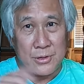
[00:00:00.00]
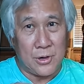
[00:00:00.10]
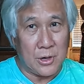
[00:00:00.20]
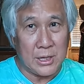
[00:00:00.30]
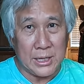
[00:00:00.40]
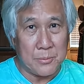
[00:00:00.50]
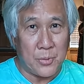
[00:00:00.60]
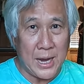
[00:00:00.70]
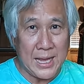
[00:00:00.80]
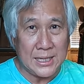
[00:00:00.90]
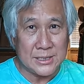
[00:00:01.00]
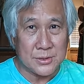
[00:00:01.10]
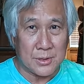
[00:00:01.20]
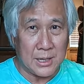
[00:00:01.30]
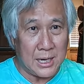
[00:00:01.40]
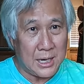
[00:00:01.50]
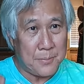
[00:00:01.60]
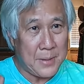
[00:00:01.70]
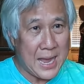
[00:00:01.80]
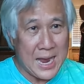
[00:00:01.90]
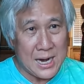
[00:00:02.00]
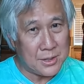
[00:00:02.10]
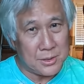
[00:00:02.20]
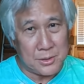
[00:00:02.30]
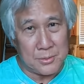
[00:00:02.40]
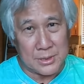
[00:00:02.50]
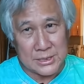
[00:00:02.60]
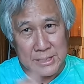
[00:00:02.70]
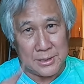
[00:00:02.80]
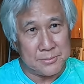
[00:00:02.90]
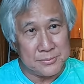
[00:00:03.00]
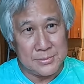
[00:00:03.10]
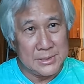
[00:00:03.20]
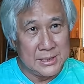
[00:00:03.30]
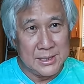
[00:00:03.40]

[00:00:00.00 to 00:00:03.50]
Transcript: curly brace or up arrow or some